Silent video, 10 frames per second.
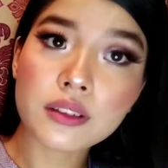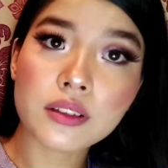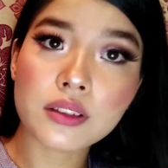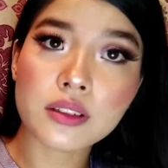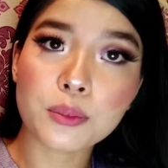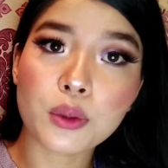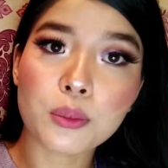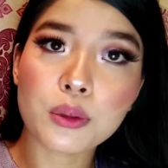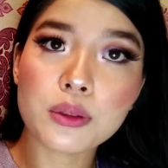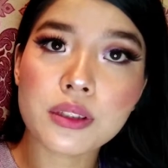This is the
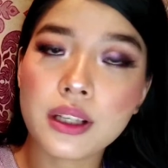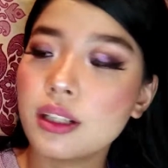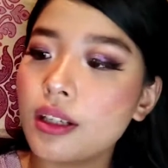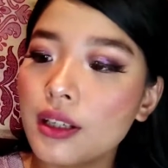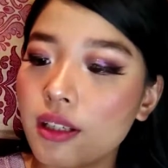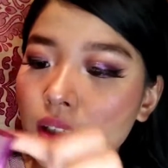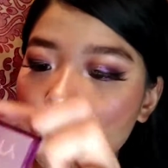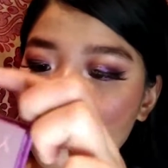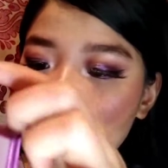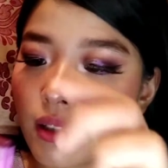purple shade,
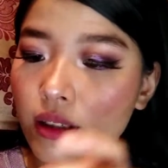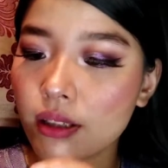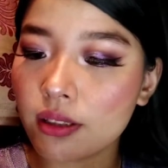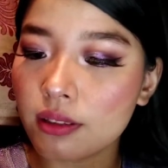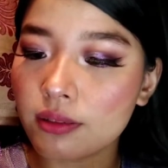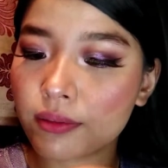and then